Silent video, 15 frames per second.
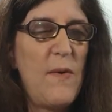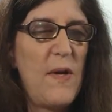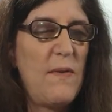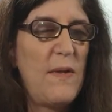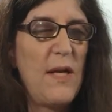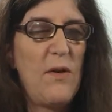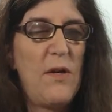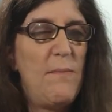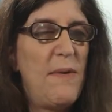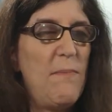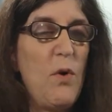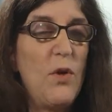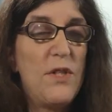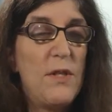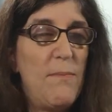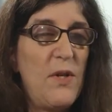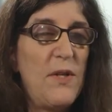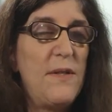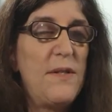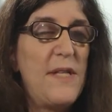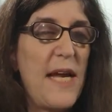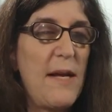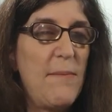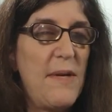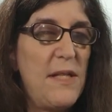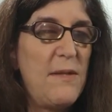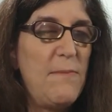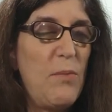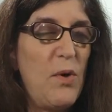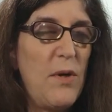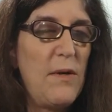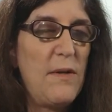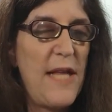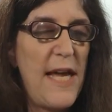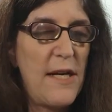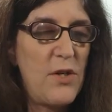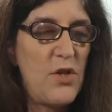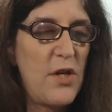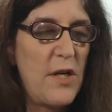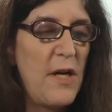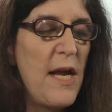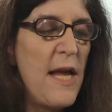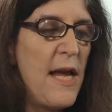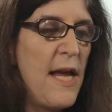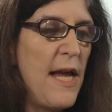when there can be multiple segments per lecture.